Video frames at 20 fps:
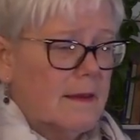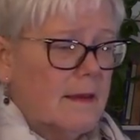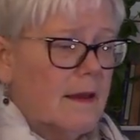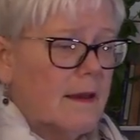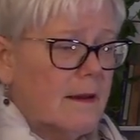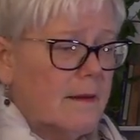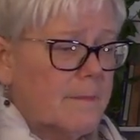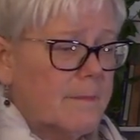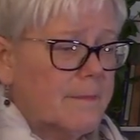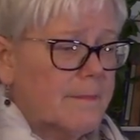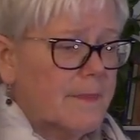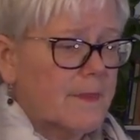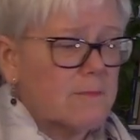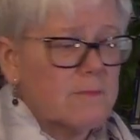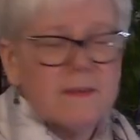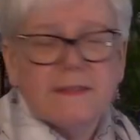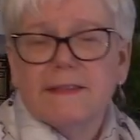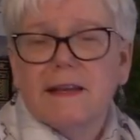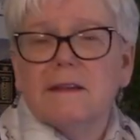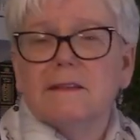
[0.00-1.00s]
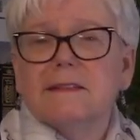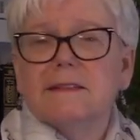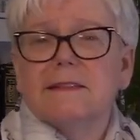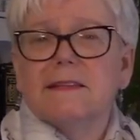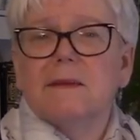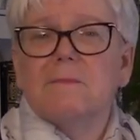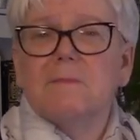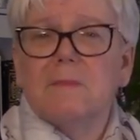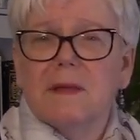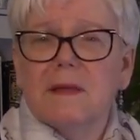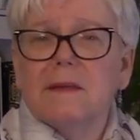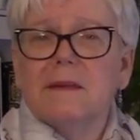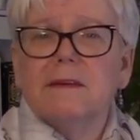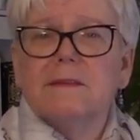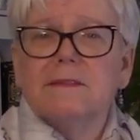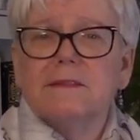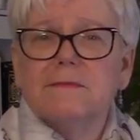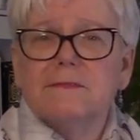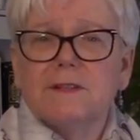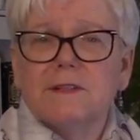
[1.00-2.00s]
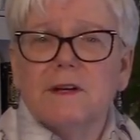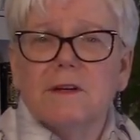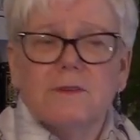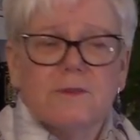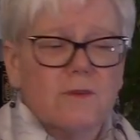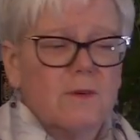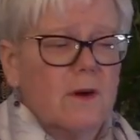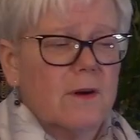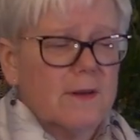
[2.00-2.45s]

The result is that millions of children are